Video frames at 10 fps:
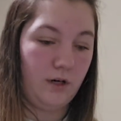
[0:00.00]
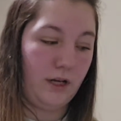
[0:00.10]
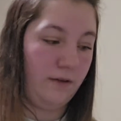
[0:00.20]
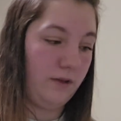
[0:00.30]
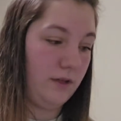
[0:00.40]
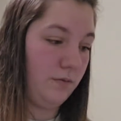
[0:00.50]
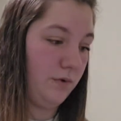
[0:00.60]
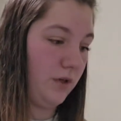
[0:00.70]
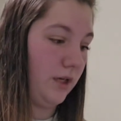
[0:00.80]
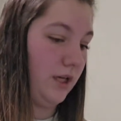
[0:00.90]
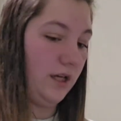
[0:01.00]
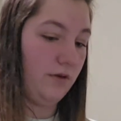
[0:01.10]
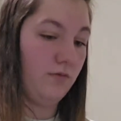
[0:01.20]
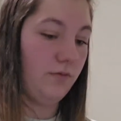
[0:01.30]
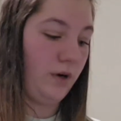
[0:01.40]
But I have these
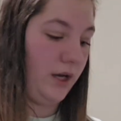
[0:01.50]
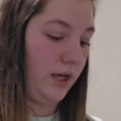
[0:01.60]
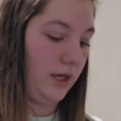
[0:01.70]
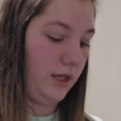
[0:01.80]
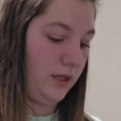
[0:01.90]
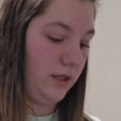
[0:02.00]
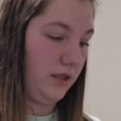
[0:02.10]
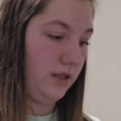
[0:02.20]
pretty red